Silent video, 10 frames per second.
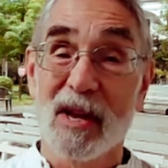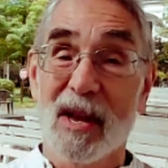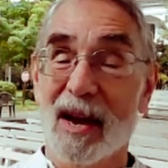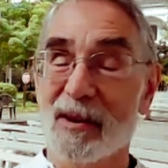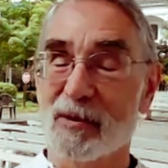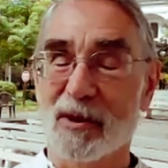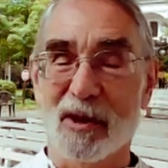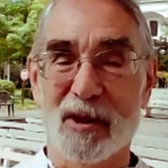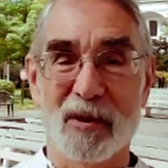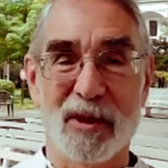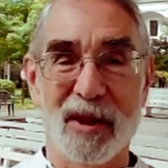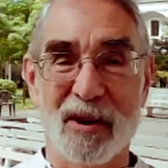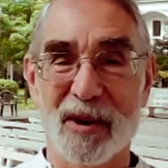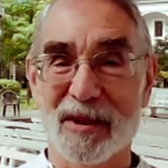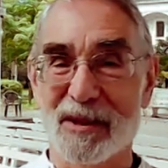I used to go there
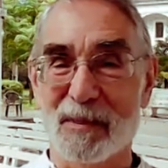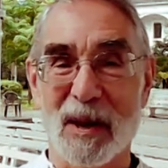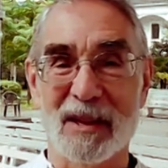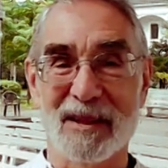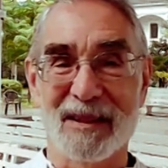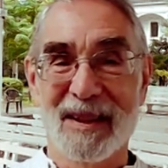and spend